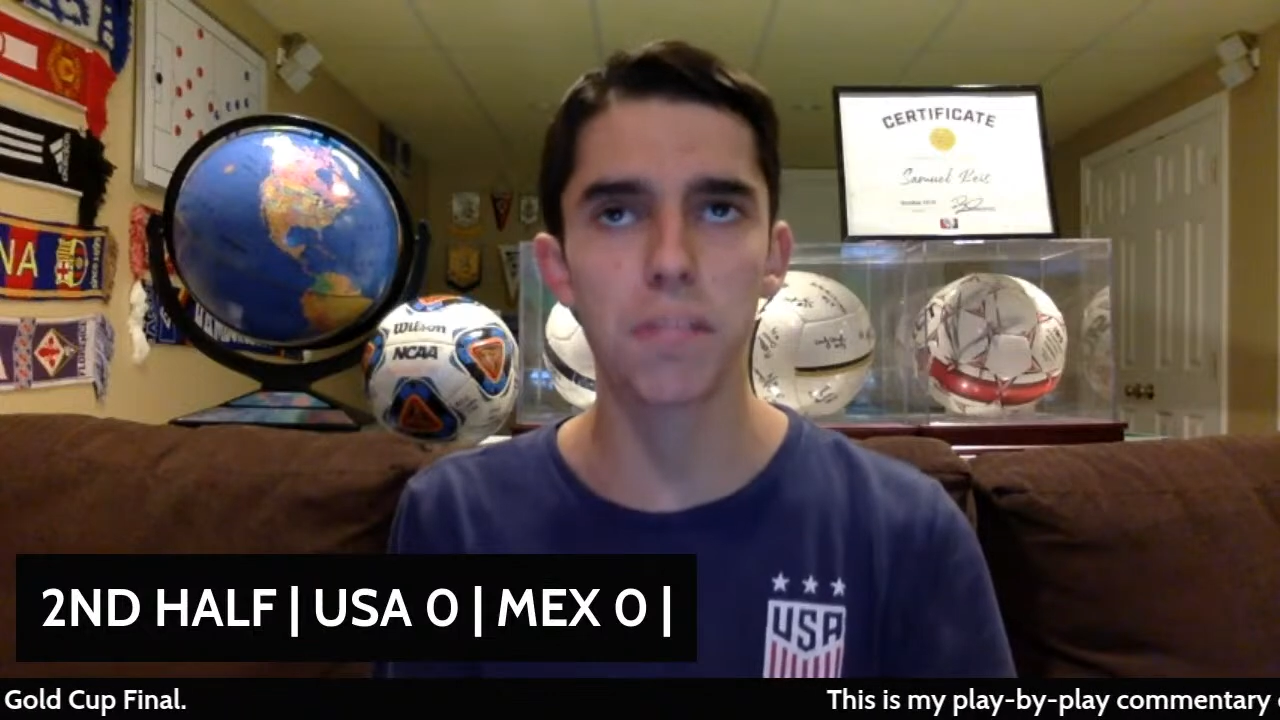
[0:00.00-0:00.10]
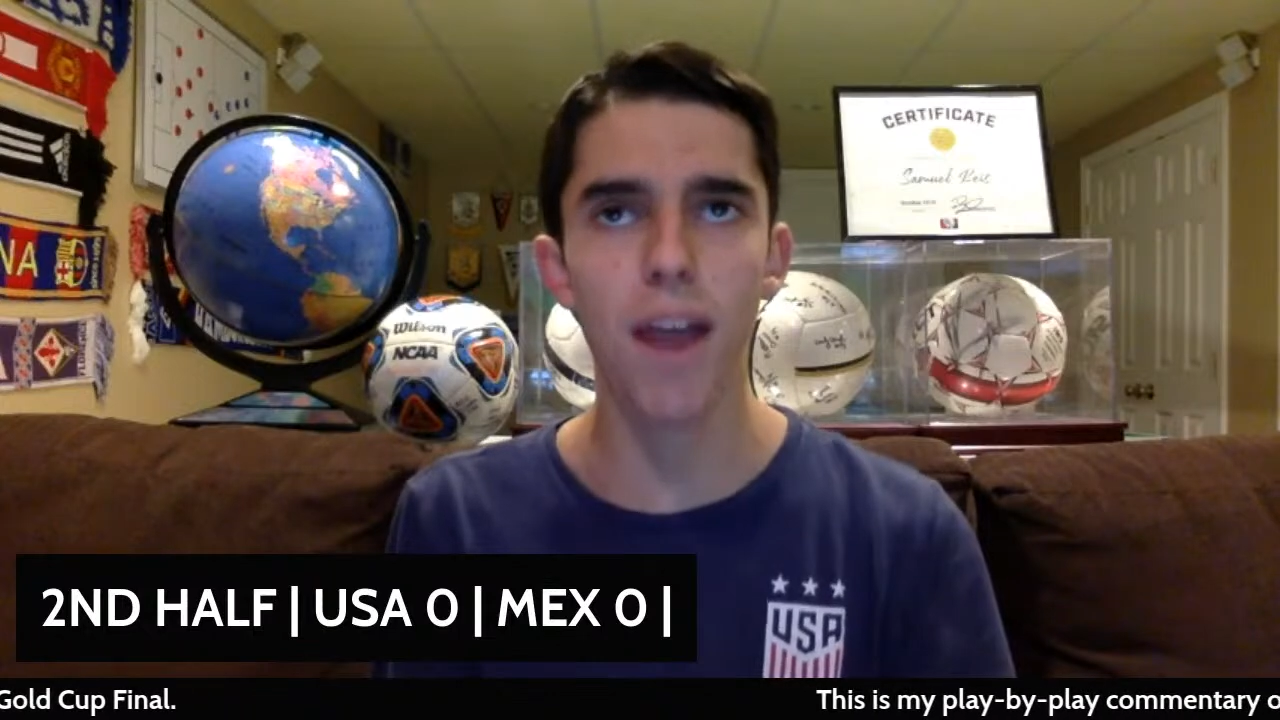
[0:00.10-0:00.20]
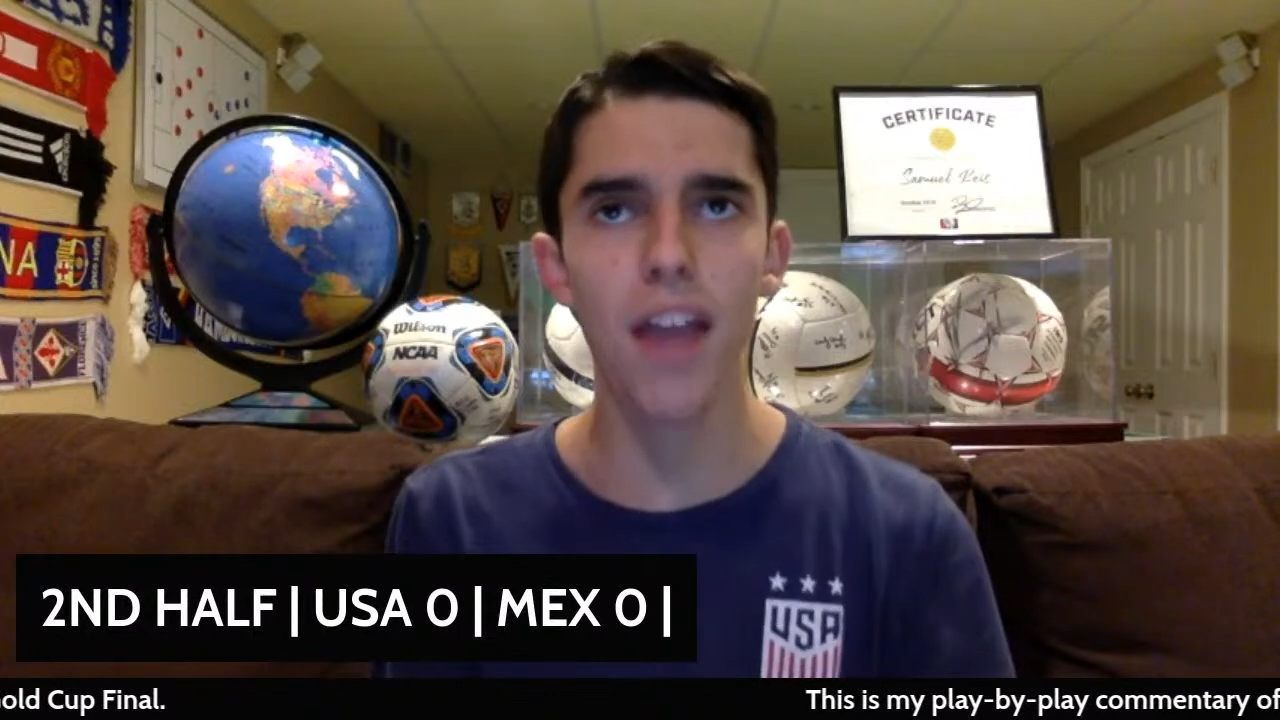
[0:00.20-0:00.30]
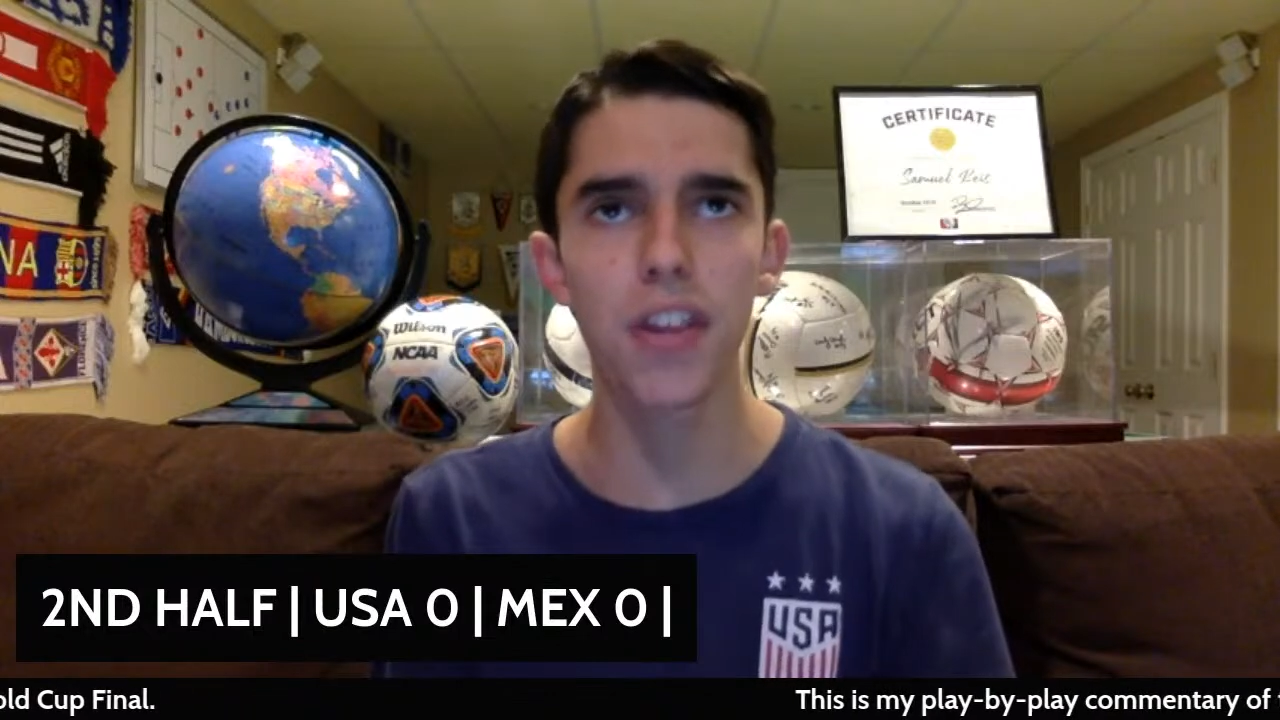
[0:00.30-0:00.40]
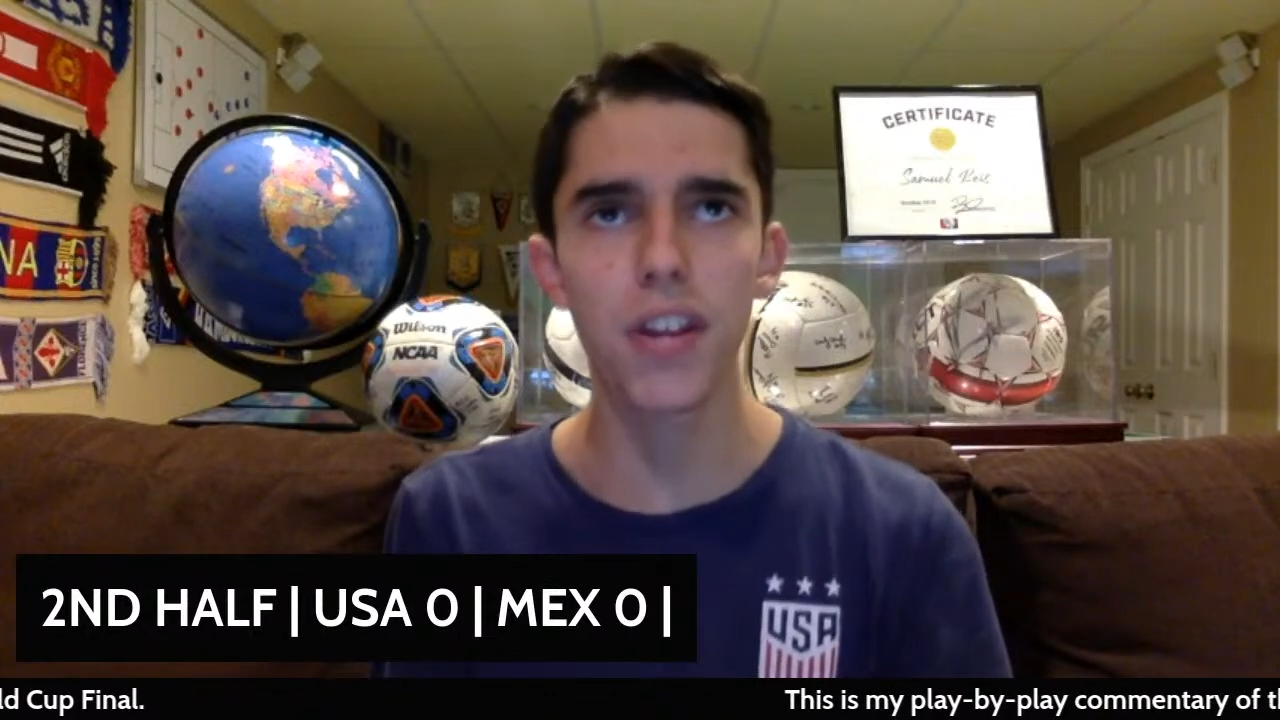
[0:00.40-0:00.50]

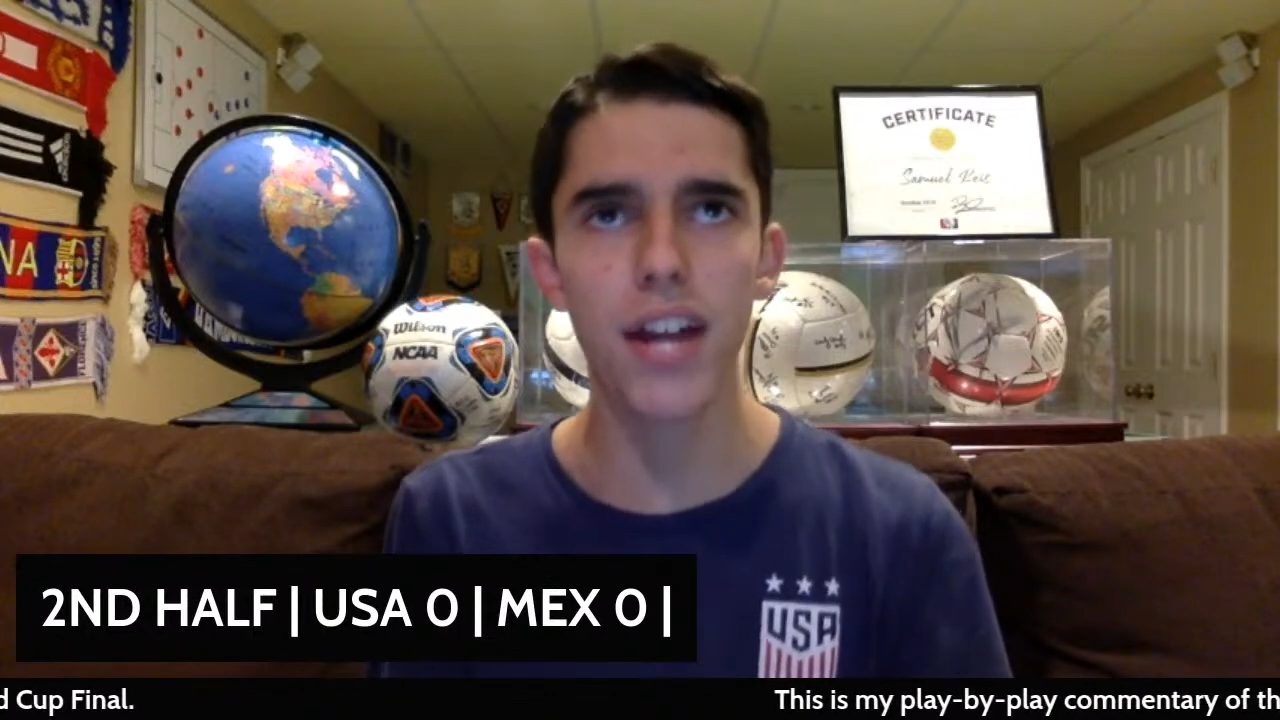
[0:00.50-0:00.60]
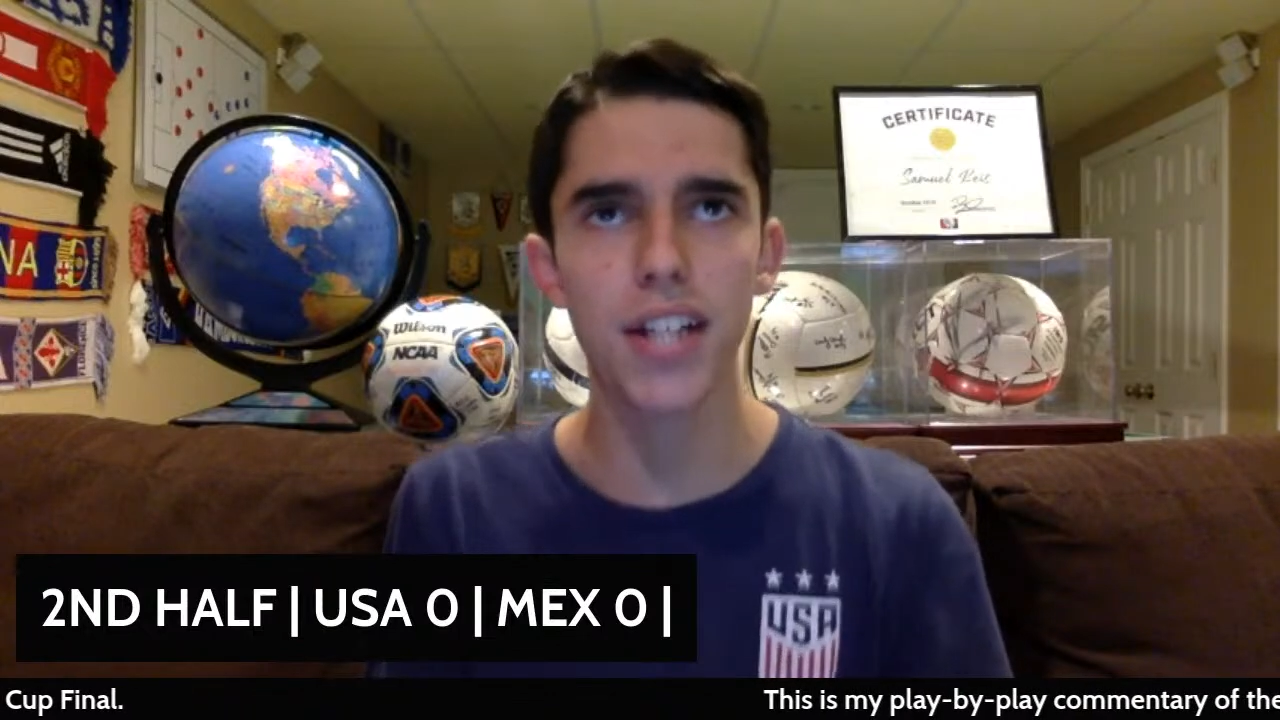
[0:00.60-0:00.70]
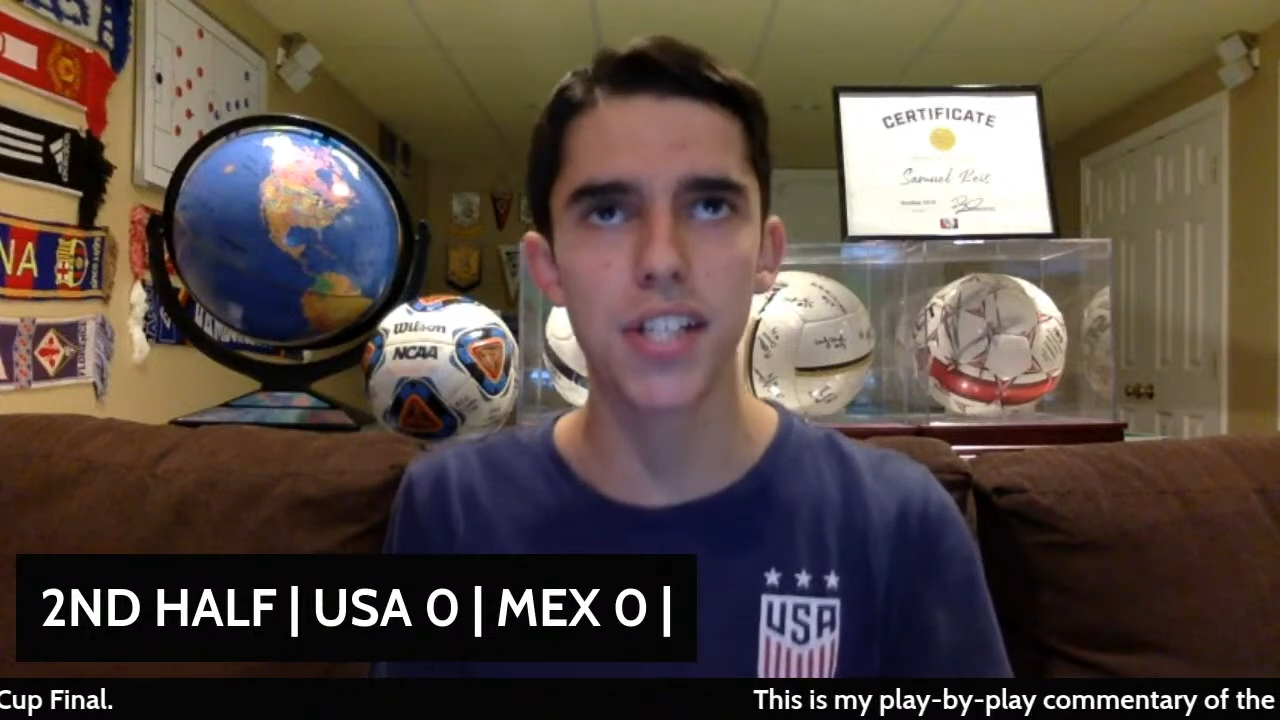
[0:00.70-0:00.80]
by the United